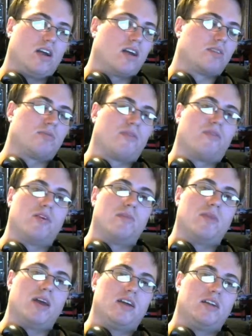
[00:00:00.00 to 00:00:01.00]
I guess
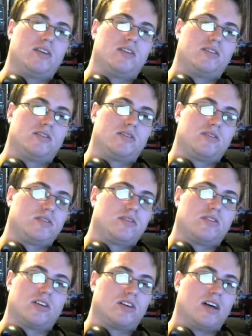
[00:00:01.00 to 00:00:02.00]
Perform Mage,
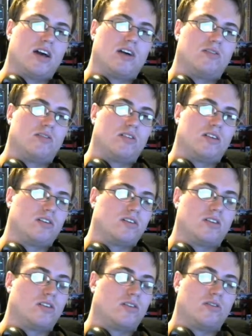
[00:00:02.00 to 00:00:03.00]
Trick
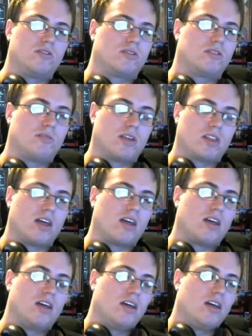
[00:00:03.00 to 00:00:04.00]
Clown, Shadols or something like
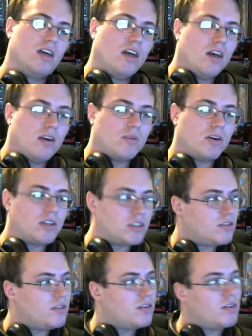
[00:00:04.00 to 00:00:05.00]
that,
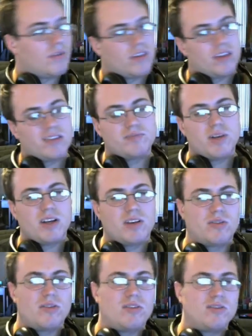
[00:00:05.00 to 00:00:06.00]
which,
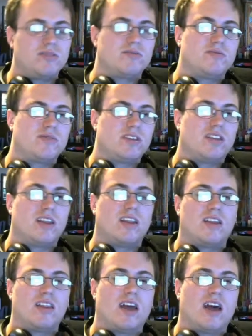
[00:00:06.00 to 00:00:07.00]
pretty cool.
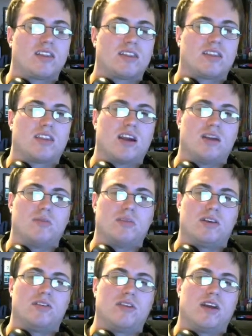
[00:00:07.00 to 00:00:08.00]
Not
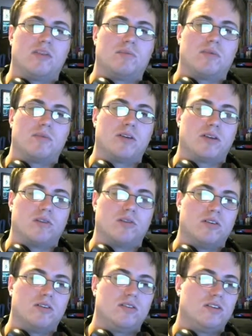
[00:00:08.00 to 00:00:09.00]
terribly great, but pretty
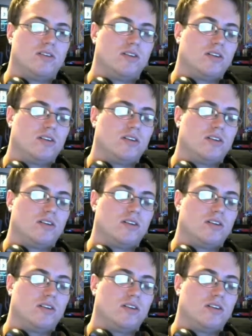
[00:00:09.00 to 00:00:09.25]
cool.